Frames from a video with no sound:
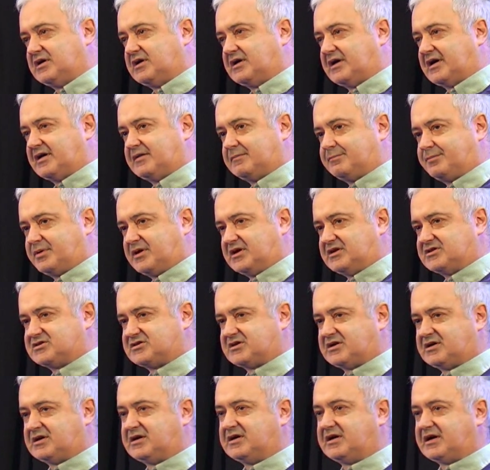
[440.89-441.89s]
and
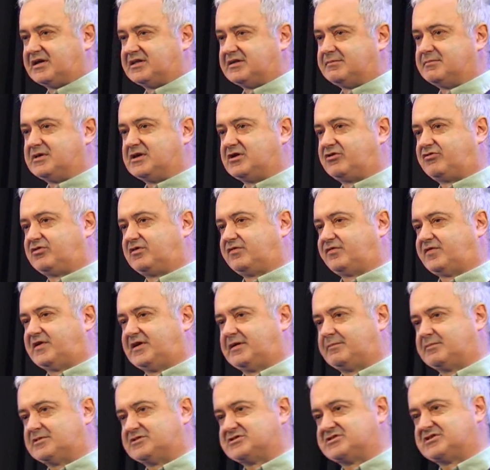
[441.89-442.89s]
Peter and the military
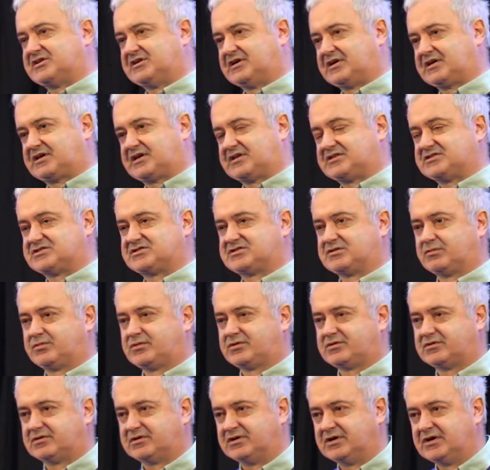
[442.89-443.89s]
families against the
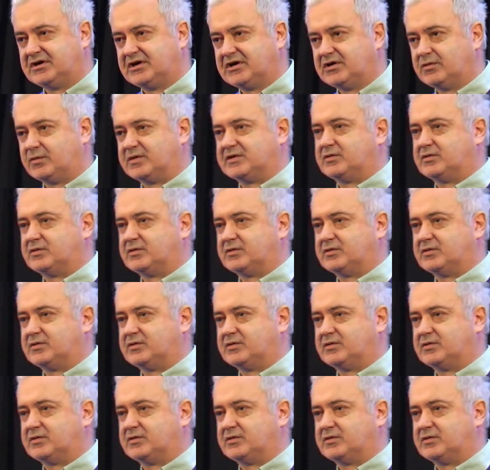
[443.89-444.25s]
war.